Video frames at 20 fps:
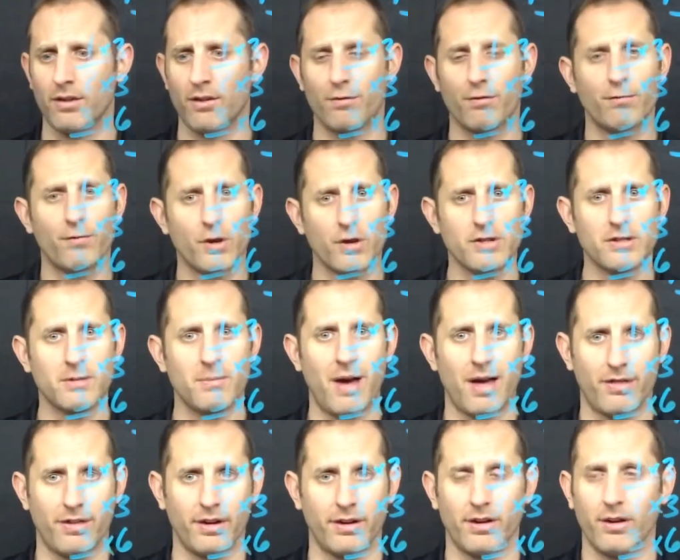The first
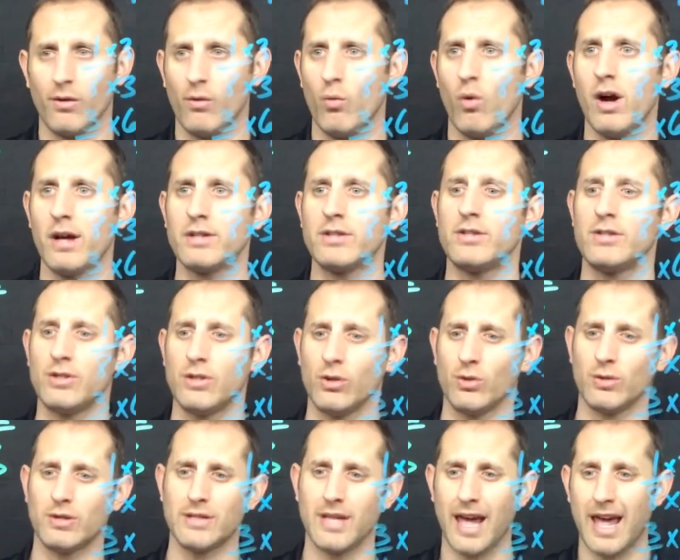method was
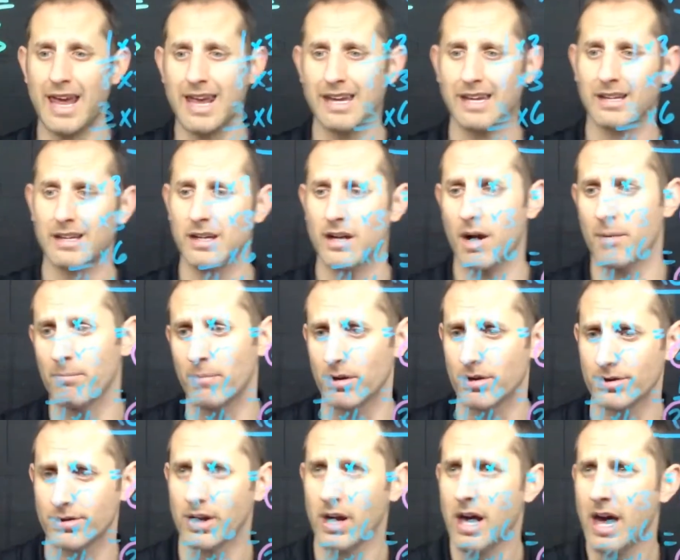to take
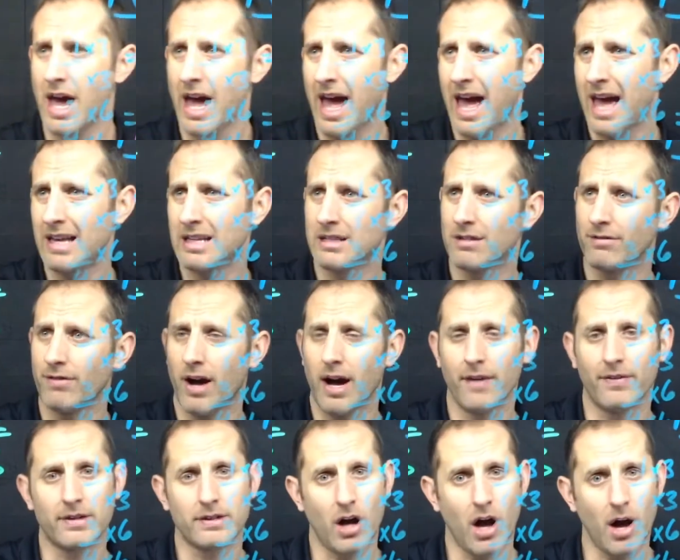numbers and
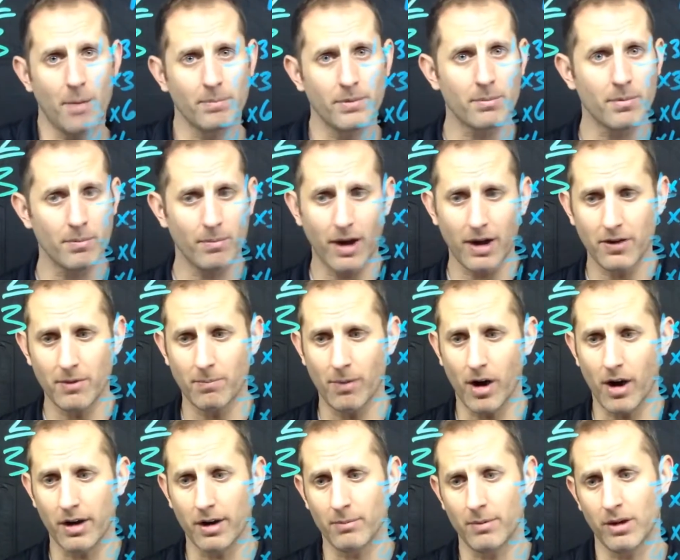divide the top number by the
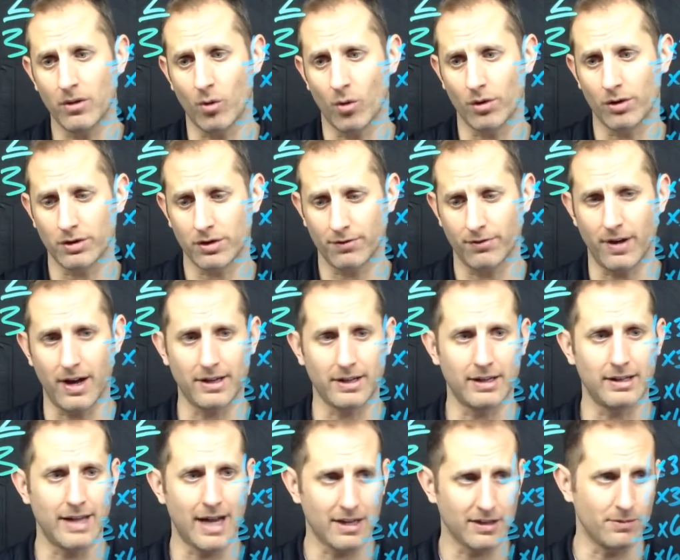bottom in order to find
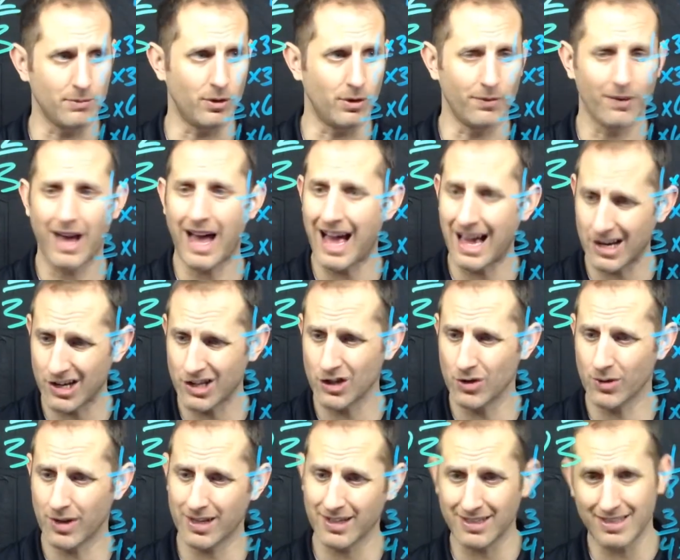a decimal. As
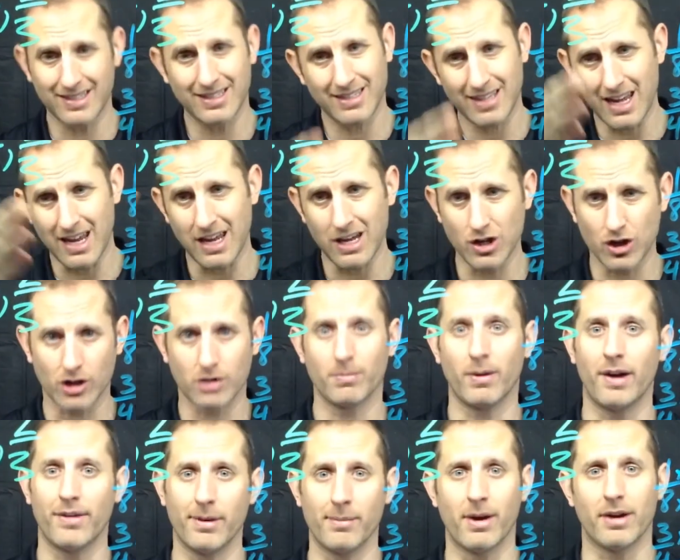you can see, just
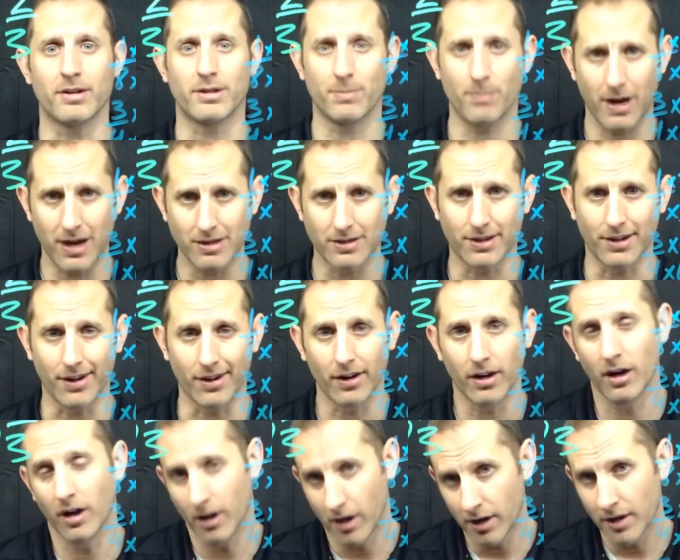by the amount of space
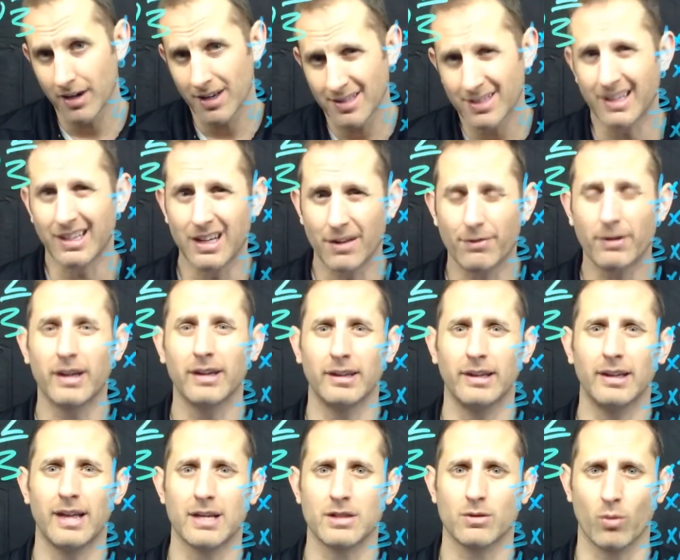here,
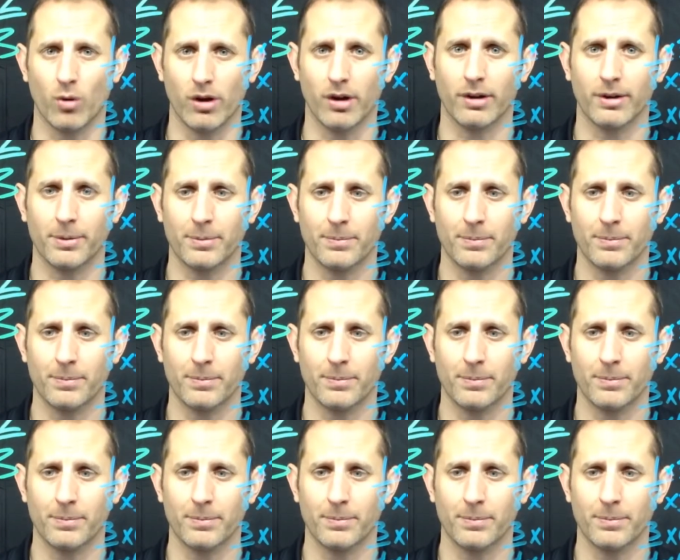significantly less work.